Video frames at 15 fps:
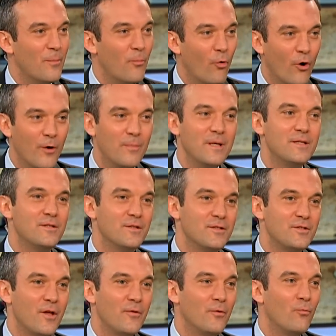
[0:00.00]
Amour Beast of the
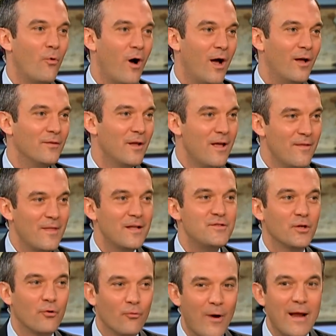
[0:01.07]
Southern Wild.
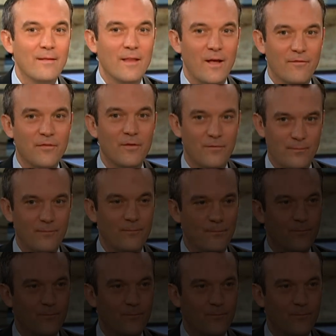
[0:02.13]
That's a great lift. Thank yes. you,